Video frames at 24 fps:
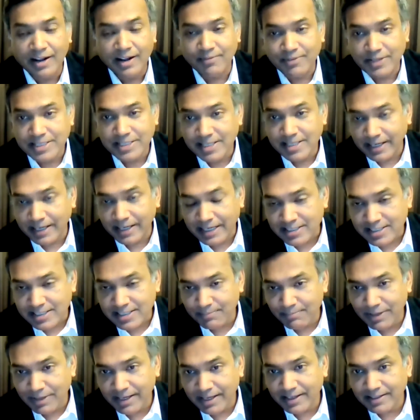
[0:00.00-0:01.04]
This is an
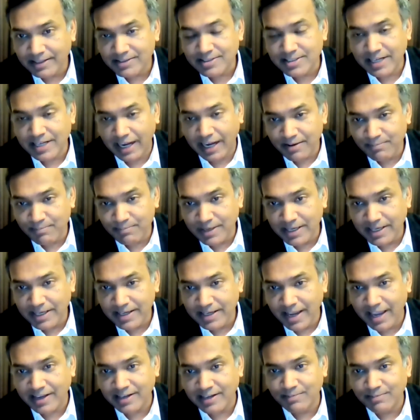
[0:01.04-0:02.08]
extremely
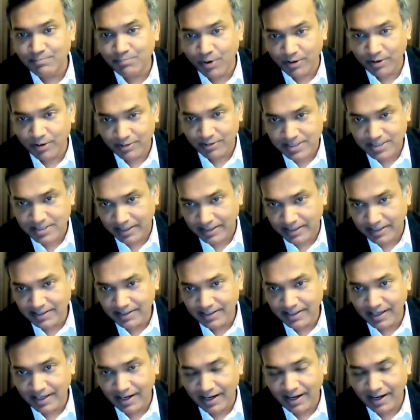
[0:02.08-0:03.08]
timely and important study.